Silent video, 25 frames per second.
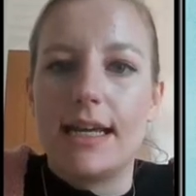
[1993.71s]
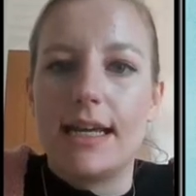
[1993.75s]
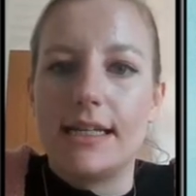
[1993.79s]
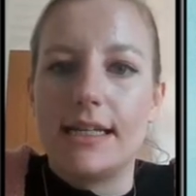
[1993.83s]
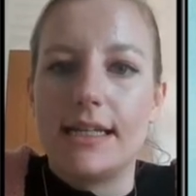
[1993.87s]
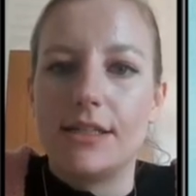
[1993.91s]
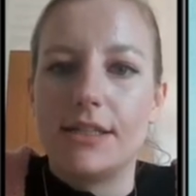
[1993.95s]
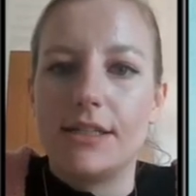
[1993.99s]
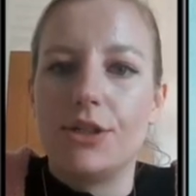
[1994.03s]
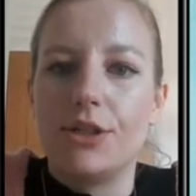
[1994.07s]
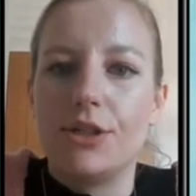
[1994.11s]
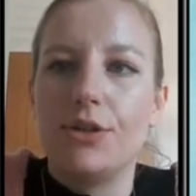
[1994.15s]

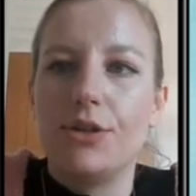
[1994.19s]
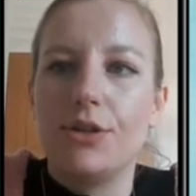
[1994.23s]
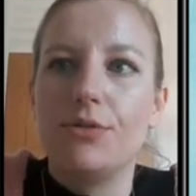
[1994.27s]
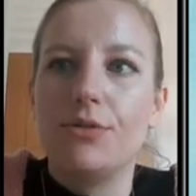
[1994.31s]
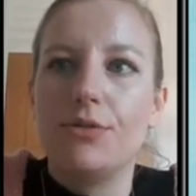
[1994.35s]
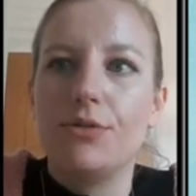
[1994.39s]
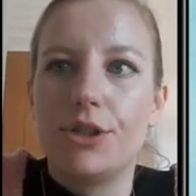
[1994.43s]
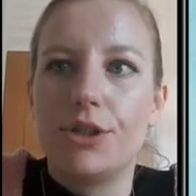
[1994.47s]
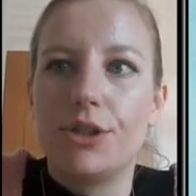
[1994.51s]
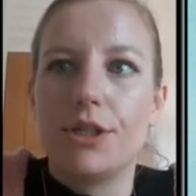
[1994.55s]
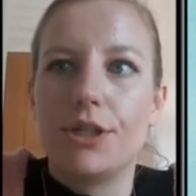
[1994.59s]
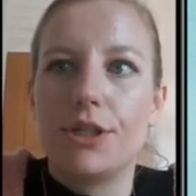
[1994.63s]
is
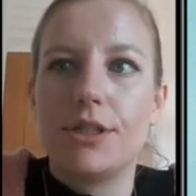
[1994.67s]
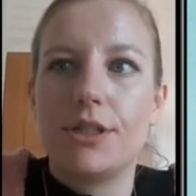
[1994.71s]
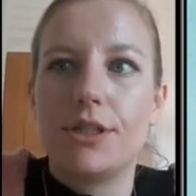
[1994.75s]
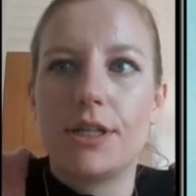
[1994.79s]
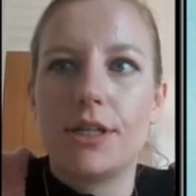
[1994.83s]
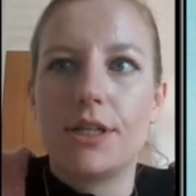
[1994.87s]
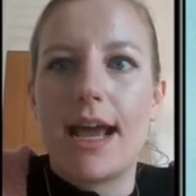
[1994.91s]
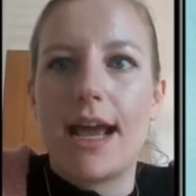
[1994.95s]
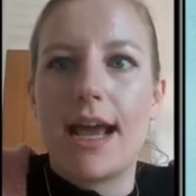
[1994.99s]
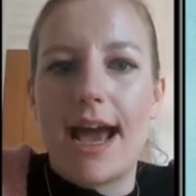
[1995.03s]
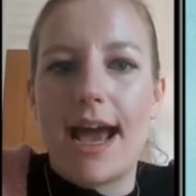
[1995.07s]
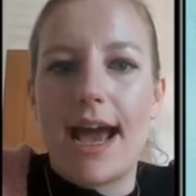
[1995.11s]
you
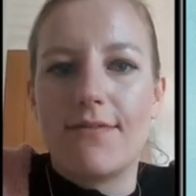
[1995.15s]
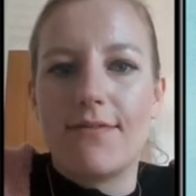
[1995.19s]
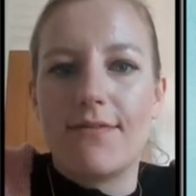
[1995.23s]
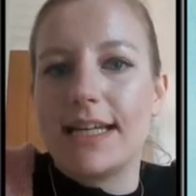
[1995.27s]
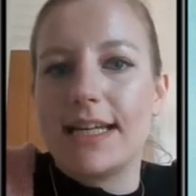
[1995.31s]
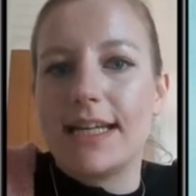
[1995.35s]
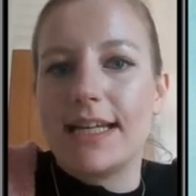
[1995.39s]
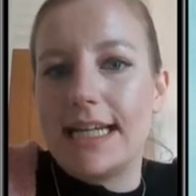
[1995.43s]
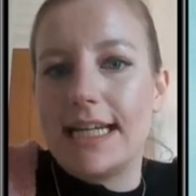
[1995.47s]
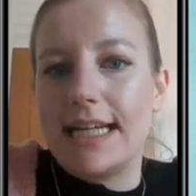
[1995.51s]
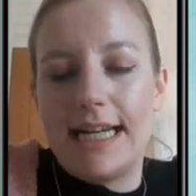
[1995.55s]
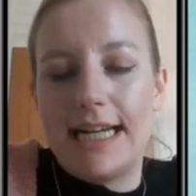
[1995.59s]
should
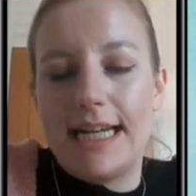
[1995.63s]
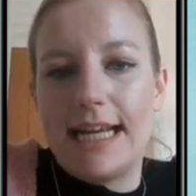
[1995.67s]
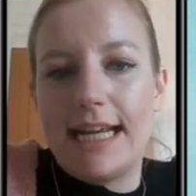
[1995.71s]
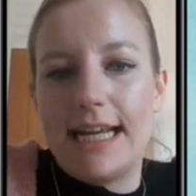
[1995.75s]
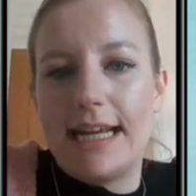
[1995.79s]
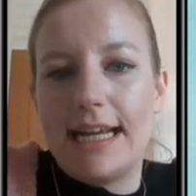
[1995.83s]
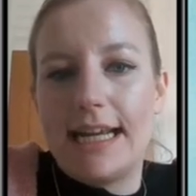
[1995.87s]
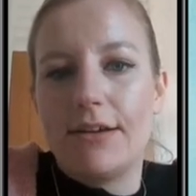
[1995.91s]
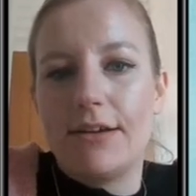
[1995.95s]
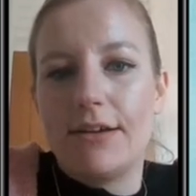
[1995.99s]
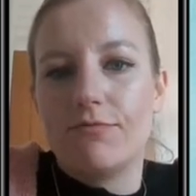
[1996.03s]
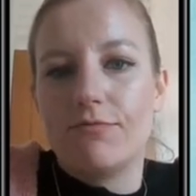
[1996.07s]
have a
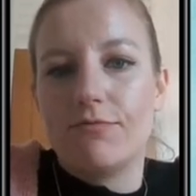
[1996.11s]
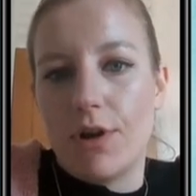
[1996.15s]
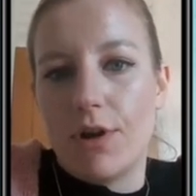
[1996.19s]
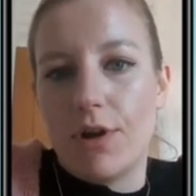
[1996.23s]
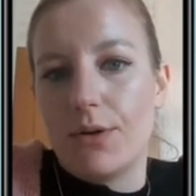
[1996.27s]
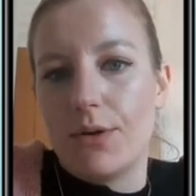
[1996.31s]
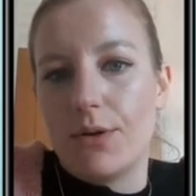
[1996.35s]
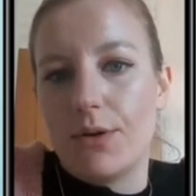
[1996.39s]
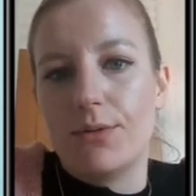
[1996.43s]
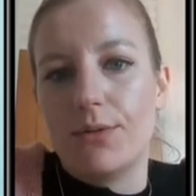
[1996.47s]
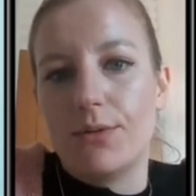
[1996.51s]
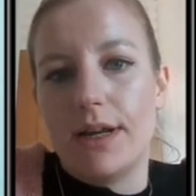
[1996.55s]
clear
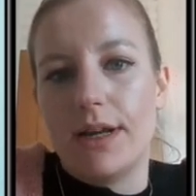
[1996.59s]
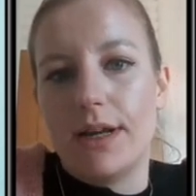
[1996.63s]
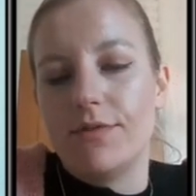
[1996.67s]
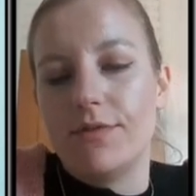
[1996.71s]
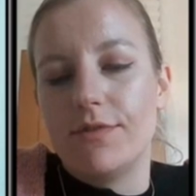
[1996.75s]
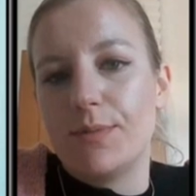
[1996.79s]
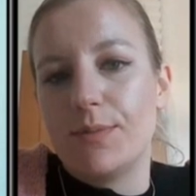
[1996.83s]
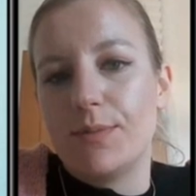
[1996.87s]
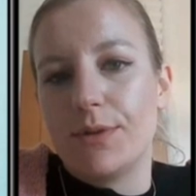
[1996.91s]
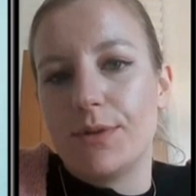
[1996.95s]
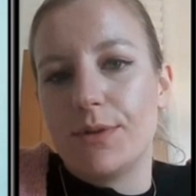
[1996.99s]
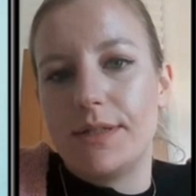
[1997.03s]
role
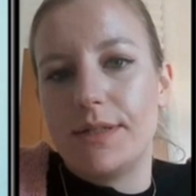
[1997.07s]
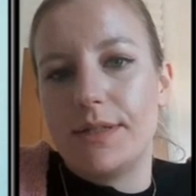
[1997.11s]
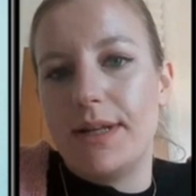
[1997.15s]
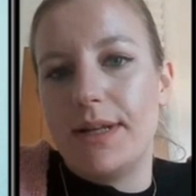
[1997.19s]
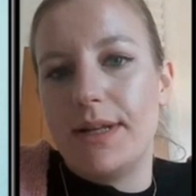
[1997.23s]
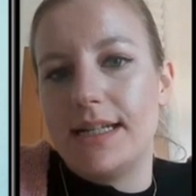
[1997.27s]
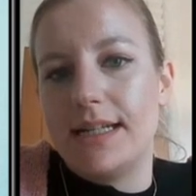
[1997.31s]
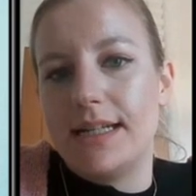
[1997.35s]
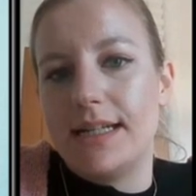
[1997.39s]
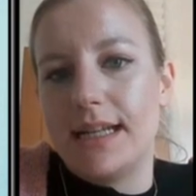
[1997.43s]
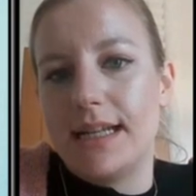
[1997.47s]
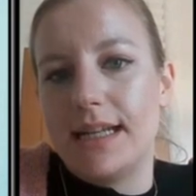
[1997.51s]
and
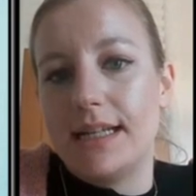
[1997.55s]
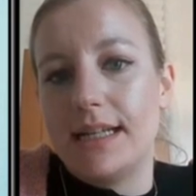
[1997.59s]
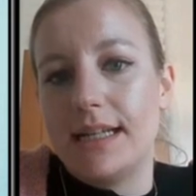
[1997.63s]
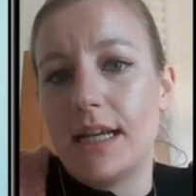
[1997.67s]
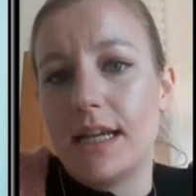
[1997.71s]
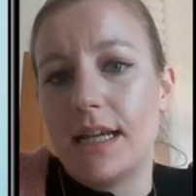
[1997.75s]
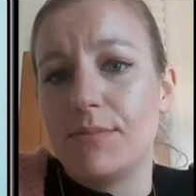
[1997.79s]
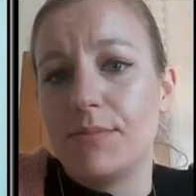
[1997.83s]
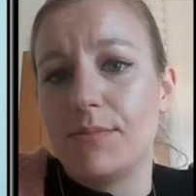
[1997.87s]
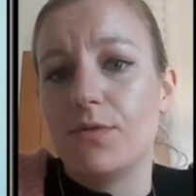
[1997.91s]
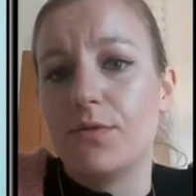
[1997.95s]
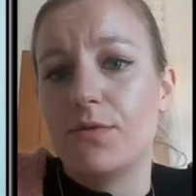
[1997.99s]
responsibility in
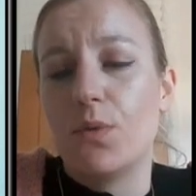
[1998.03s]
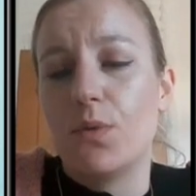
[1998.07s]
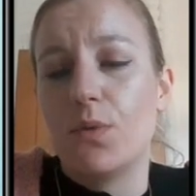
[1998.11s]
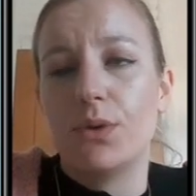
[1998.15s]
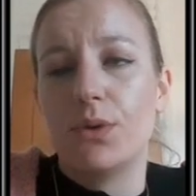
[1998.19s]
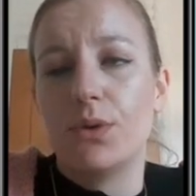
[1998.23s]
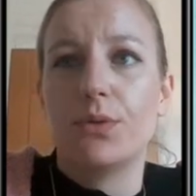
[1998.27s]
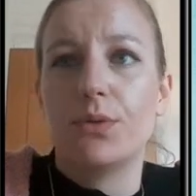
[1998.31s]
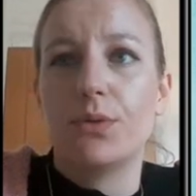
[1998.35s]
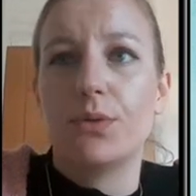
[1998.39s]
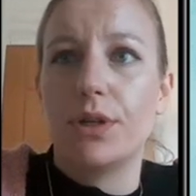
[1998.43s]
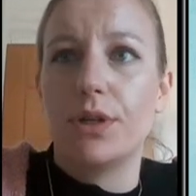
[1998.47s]
terms of
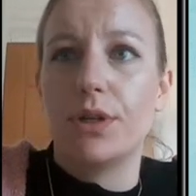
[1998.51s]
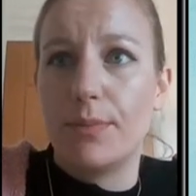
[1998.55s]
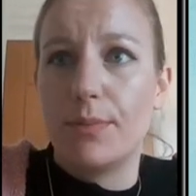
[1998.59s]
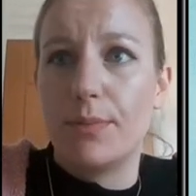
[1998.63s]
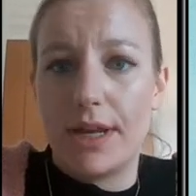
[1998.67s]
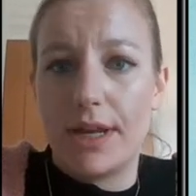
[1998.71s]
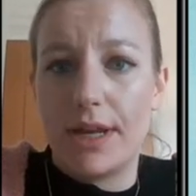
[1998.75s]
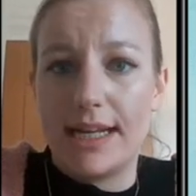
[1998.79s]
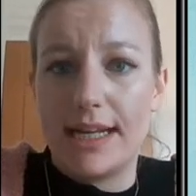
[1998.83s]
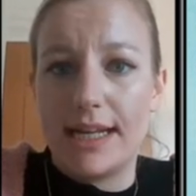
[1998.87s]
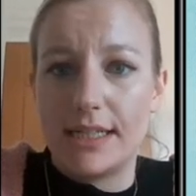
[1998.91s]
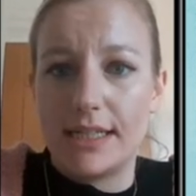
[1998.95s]
what you're going
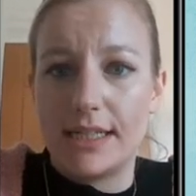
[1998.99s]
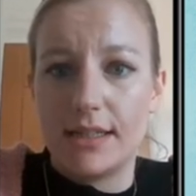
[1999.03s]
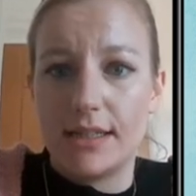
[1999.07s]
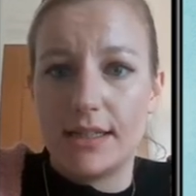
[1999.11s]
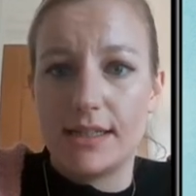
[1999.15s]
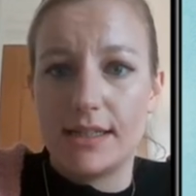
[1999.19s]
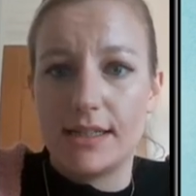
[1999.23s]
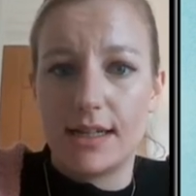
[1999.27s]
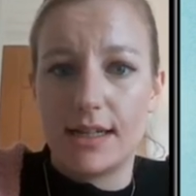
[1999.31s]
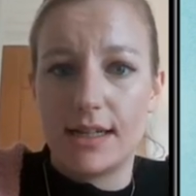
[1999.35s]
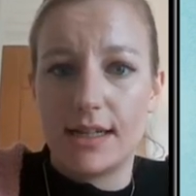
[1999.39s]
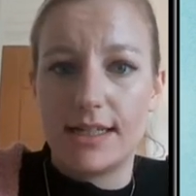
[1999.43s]
to put
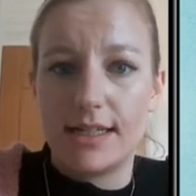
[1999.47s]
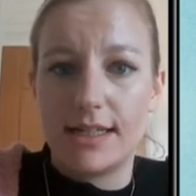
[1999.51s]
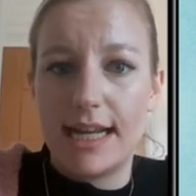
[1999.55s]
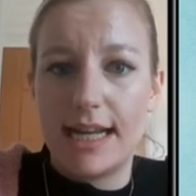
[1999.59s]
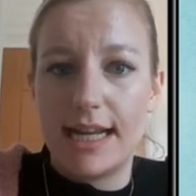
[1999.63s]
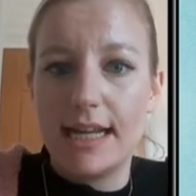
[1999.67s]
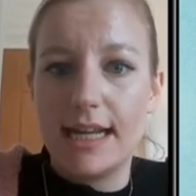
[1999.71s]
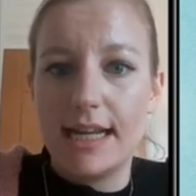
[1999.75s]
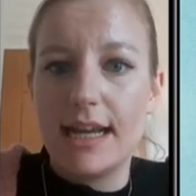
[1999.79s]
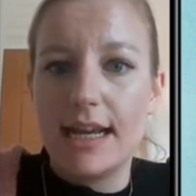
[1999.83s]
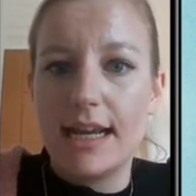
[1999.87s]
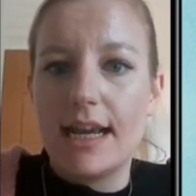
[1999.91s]
into the
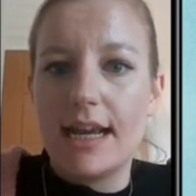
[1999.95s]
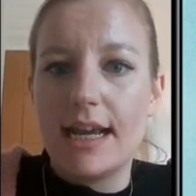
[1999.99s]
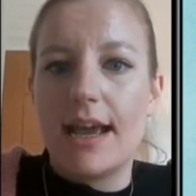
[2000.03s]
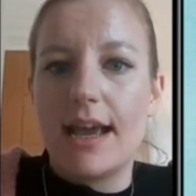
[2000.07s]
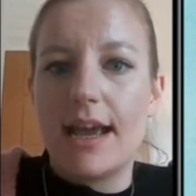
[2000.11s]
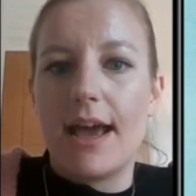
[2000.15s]
study.